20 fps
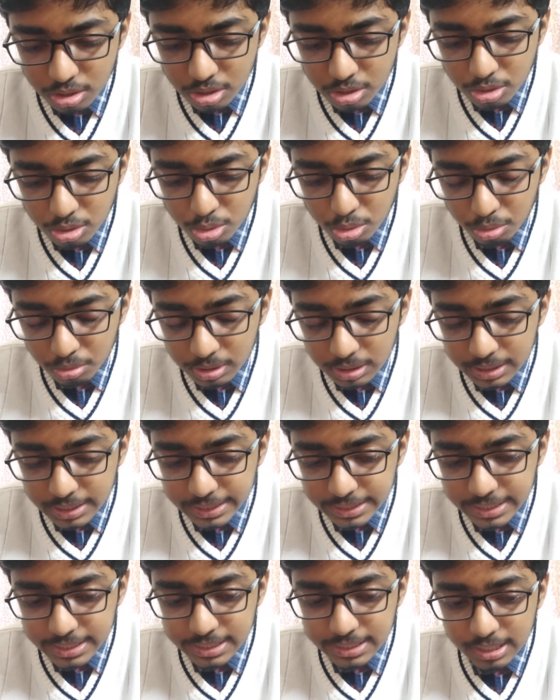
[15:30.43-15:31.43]
So
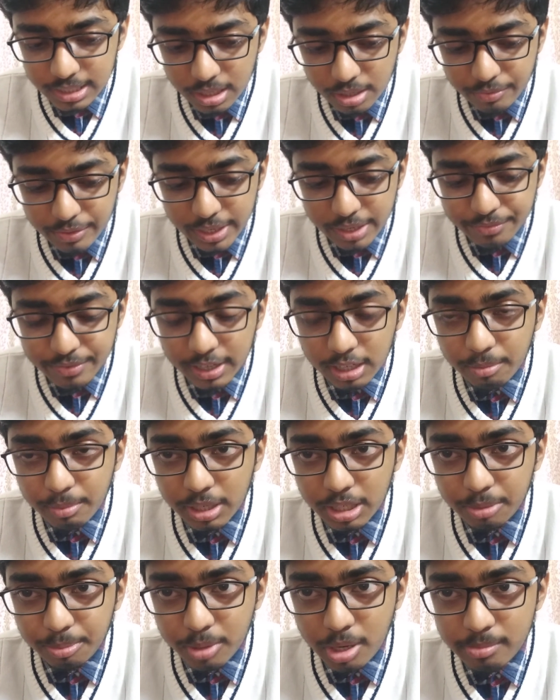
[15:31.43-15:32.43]
this is the very
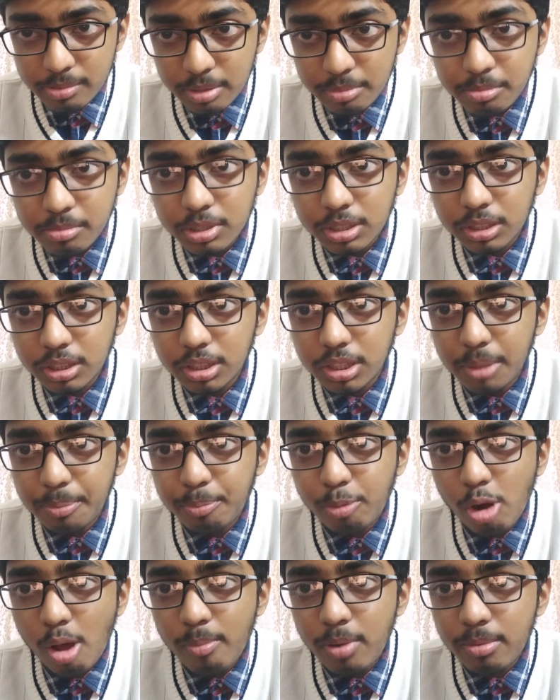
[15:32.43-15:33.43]
fundamental problem, the
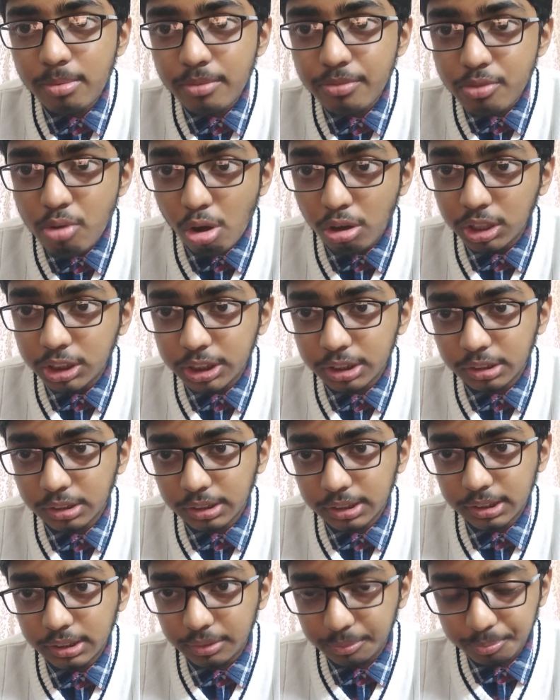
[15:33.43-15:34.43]
problem of
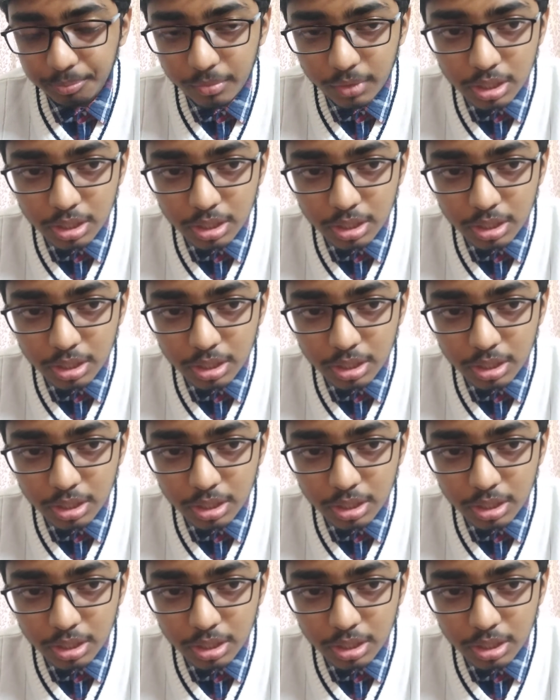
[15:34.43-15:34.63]
consciousness.